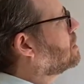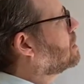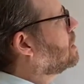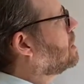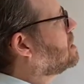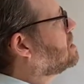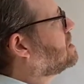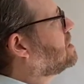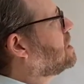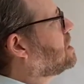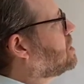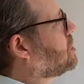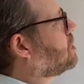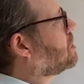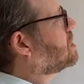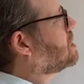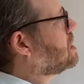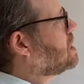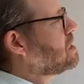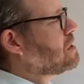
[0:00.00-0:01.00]
is
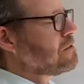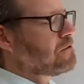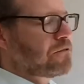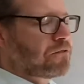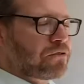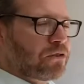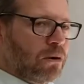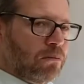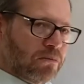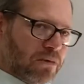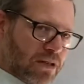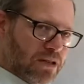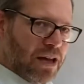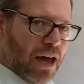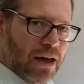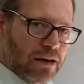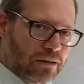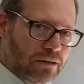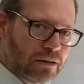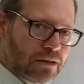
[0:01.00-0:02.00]
deducted from
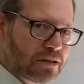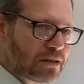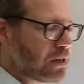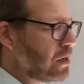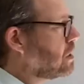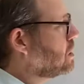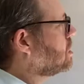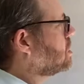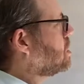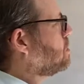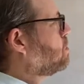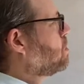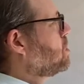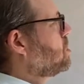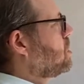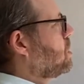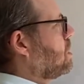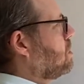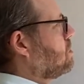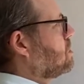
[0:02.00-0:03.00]
sales to
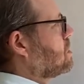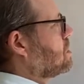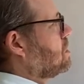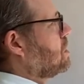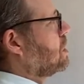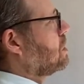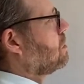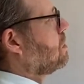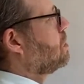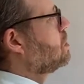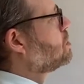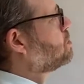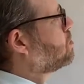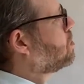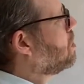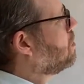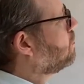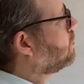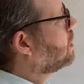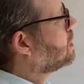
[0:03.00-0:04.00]
produce the gross
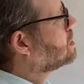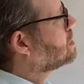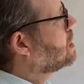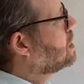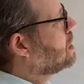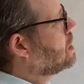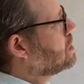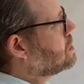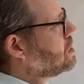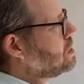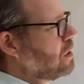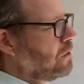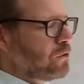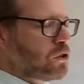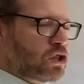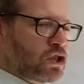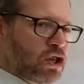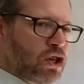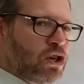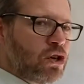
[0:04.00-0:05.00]
profit. So you
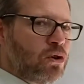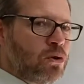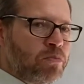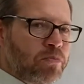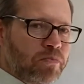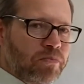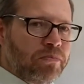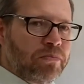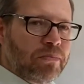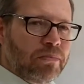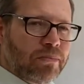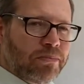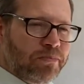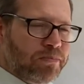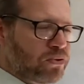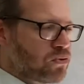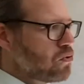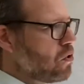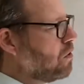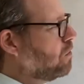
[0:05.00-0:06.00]
have two
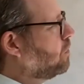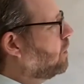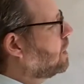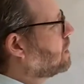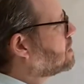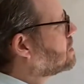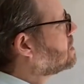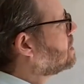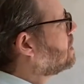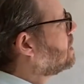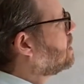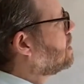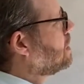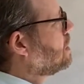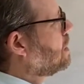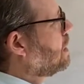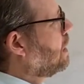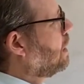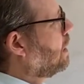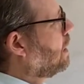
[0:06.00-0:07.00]
profit
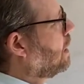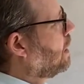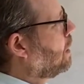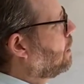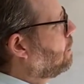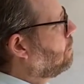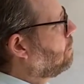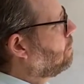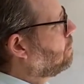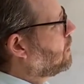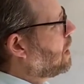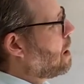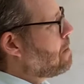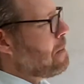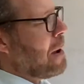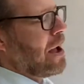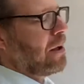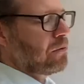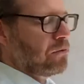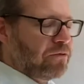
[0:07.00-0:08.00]

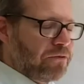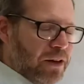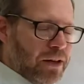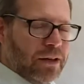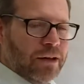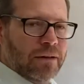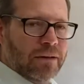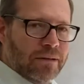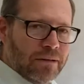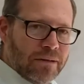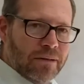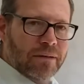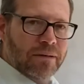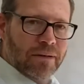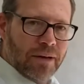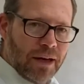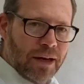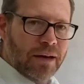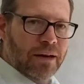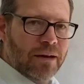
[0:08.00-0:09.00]
amount figures
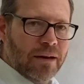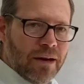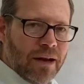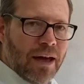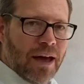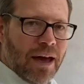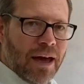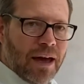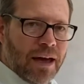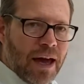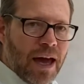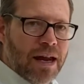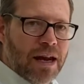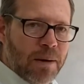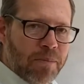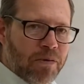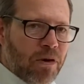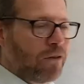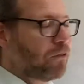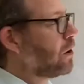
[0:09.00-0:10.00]
in
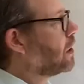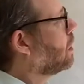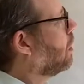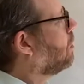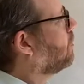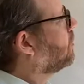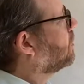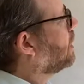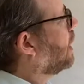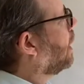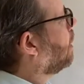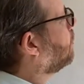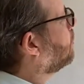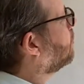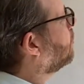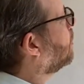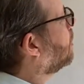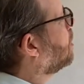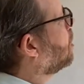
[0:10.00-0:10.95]
a profit and loss account.